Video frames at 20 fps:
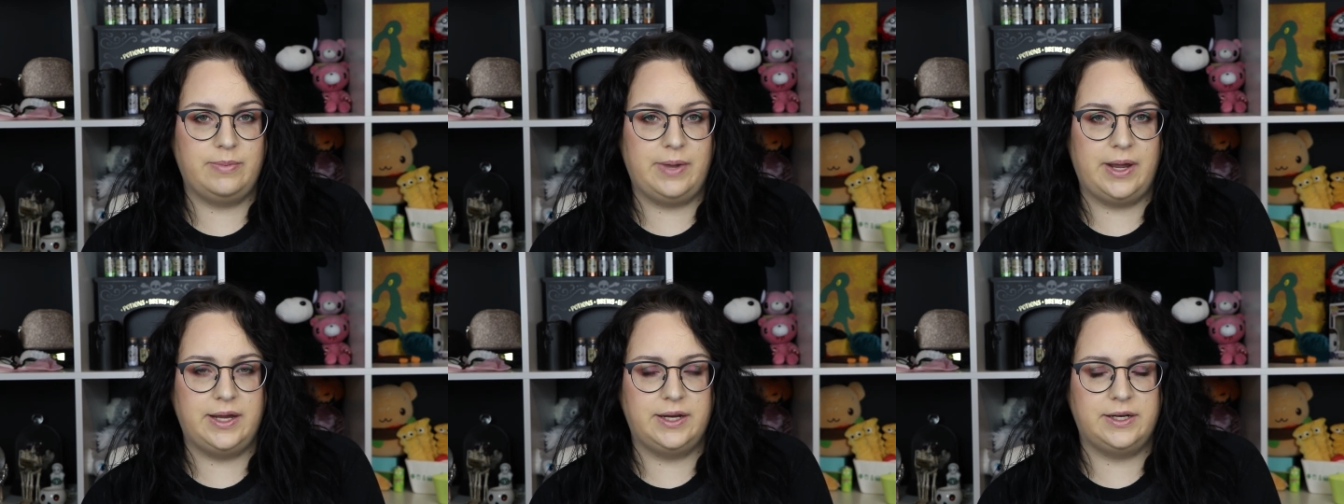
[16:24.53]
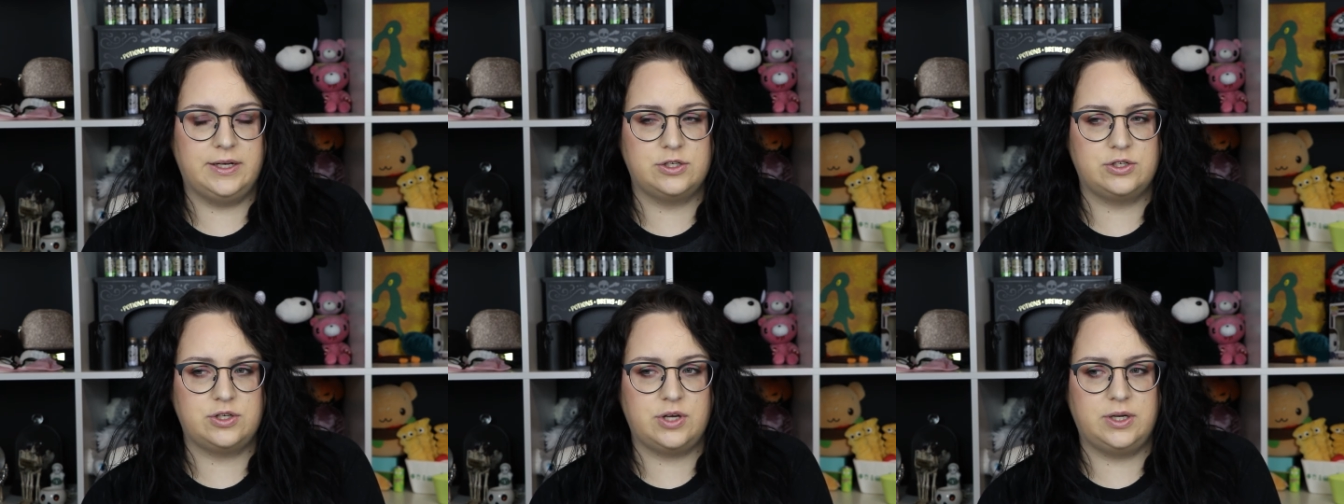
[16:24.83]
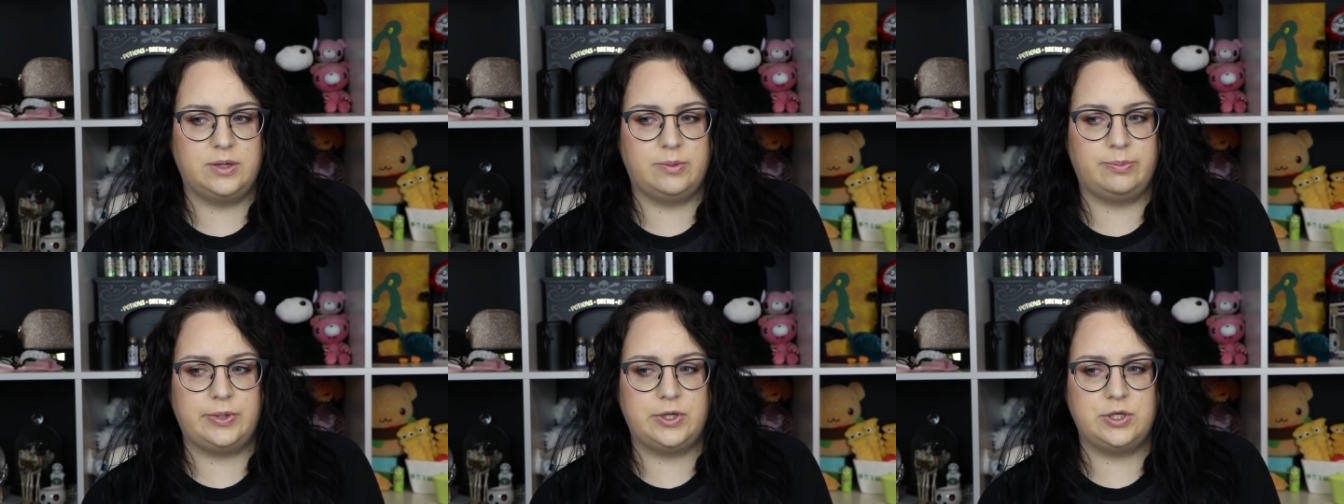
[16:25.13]
pain and
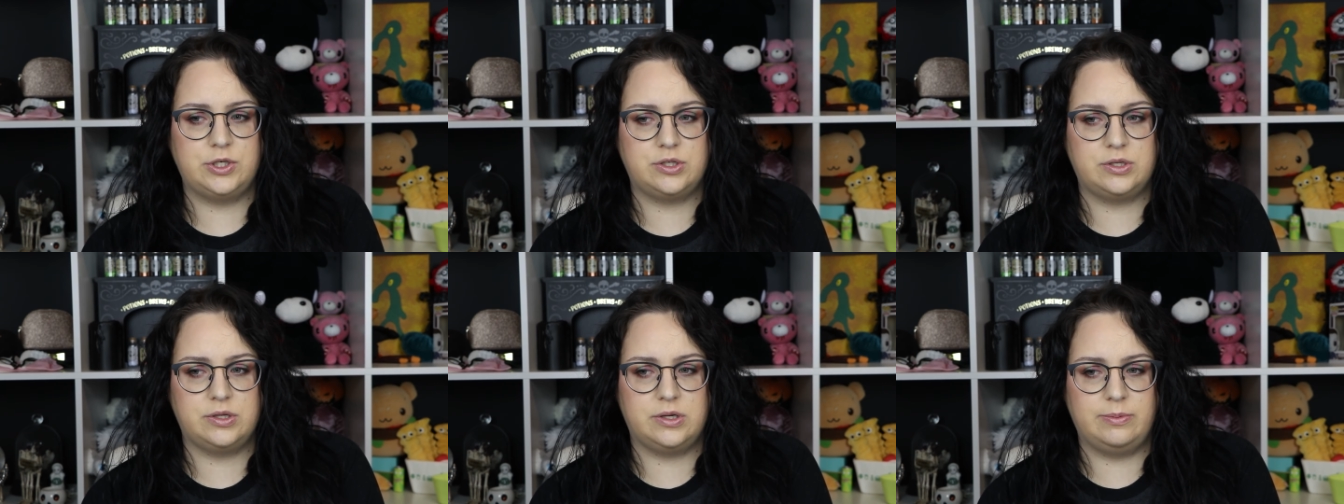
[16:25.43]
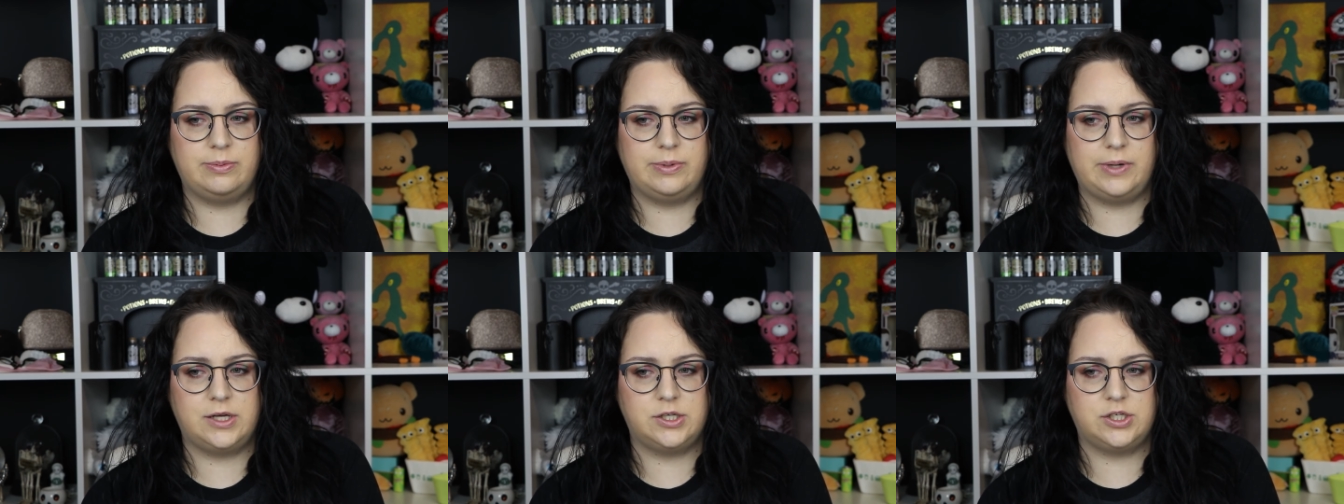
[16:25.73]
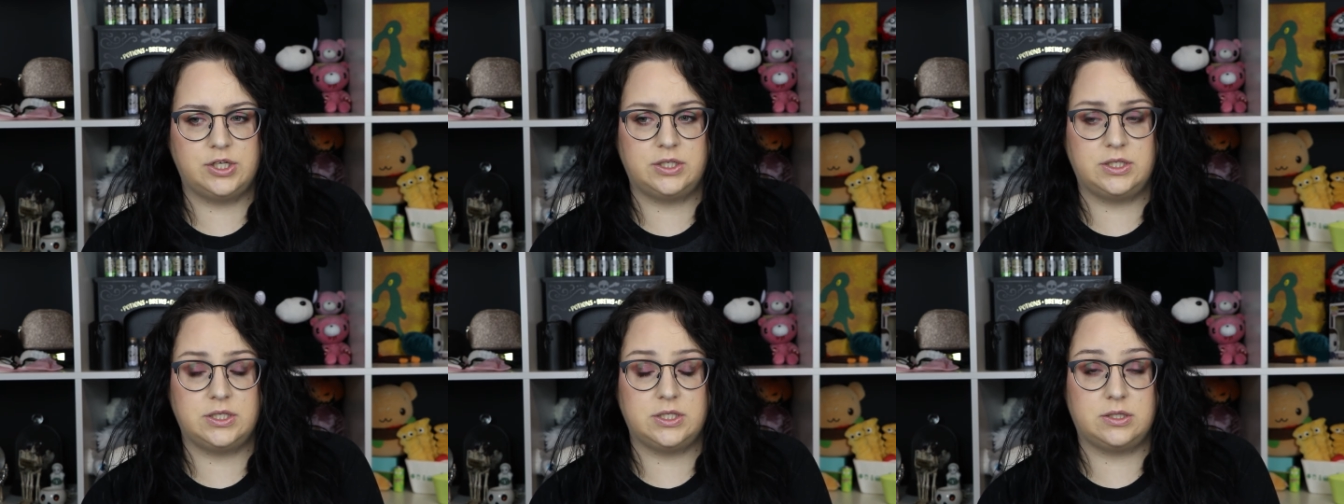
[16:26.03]
trying to push through a
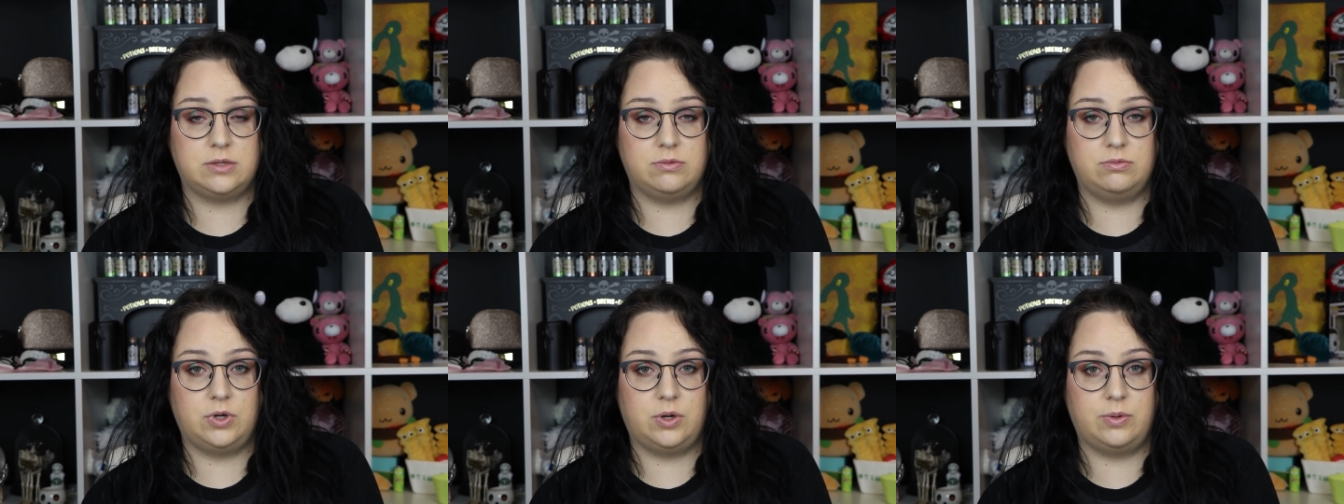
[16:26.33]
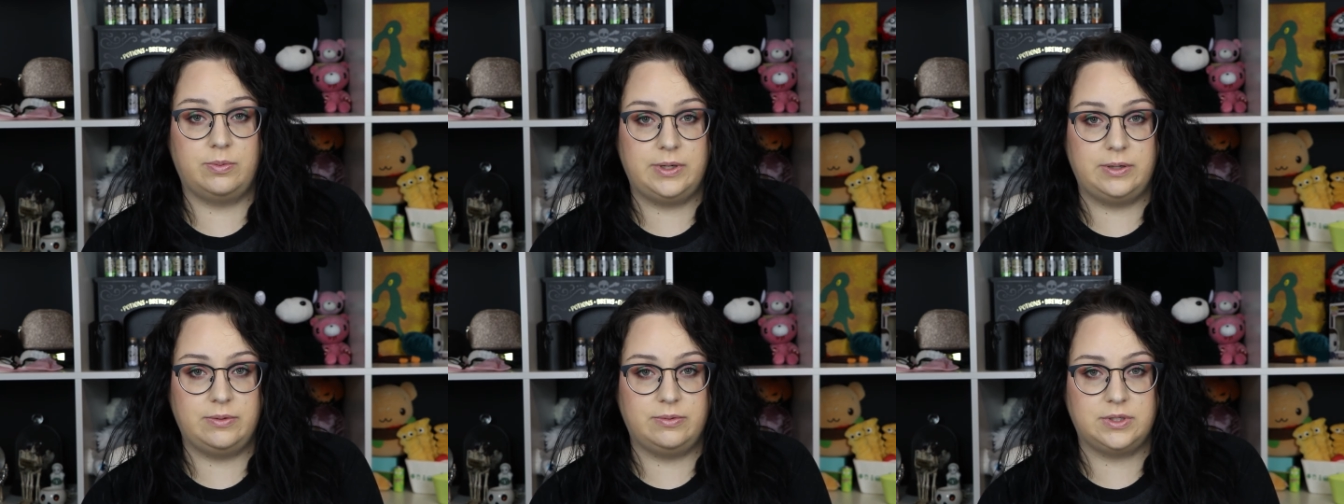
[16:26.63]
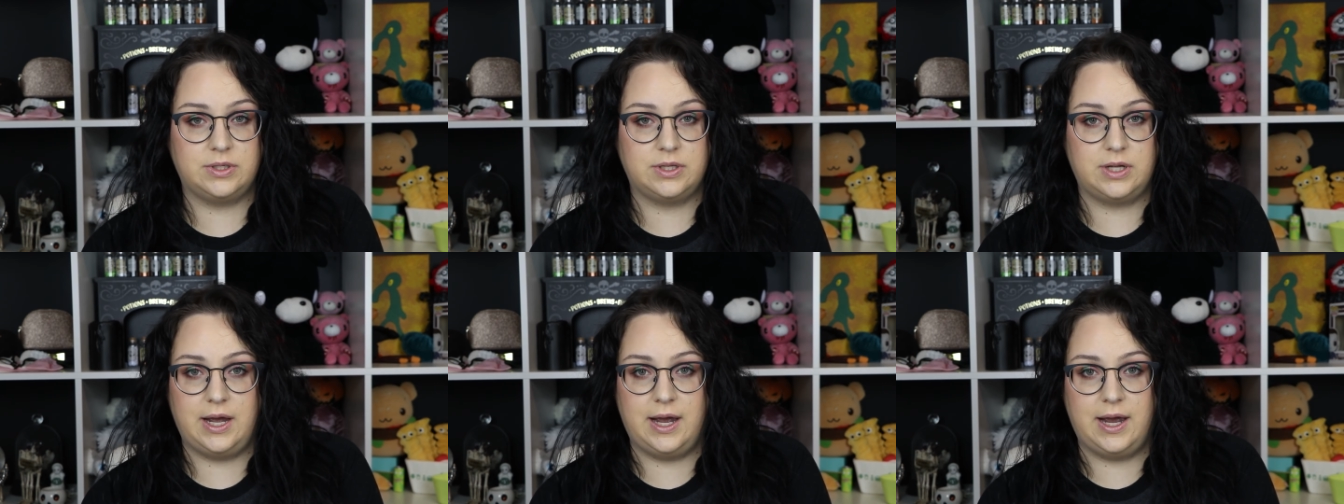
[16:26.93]
project just so nobody
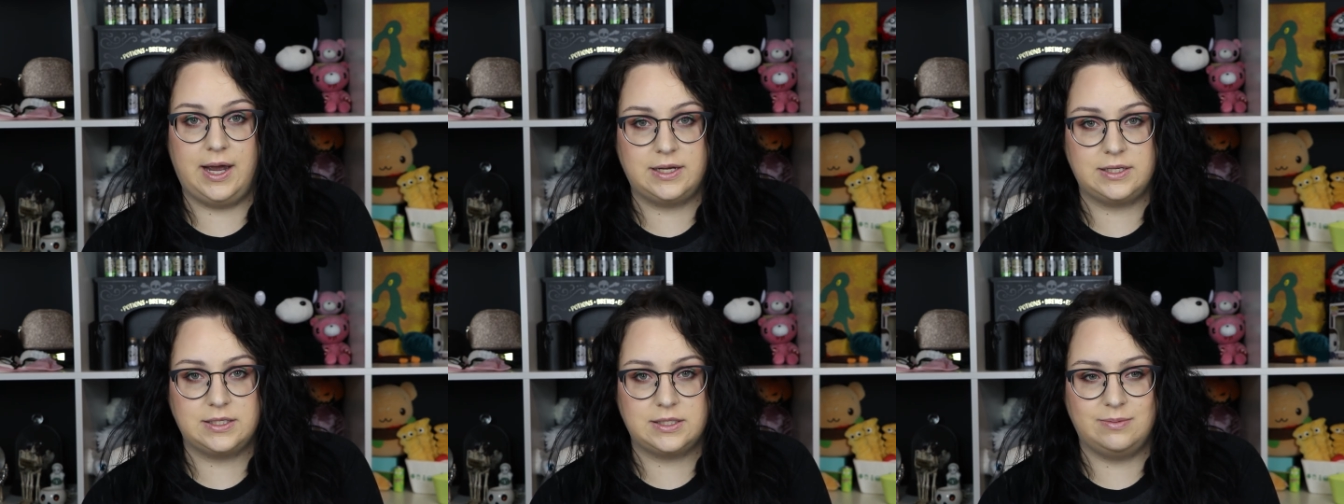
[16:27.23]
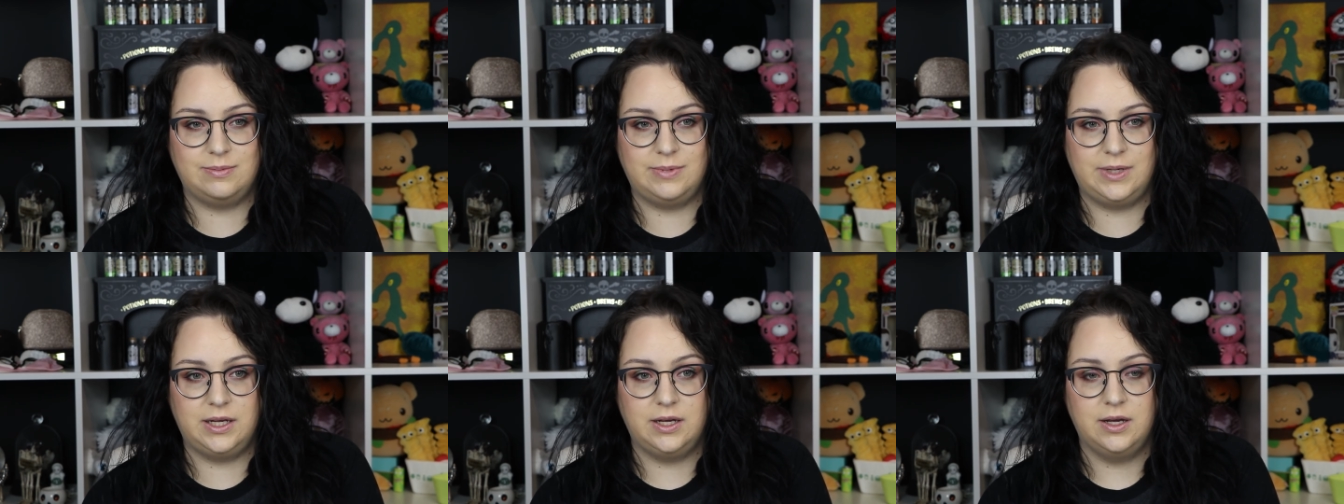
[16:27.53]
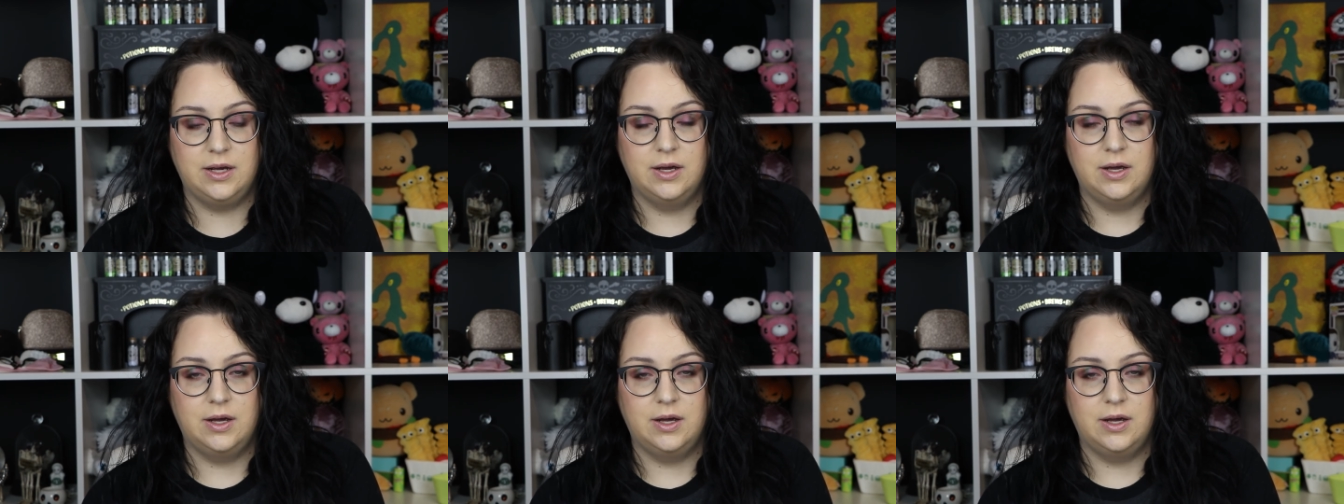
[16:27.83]
will ask me,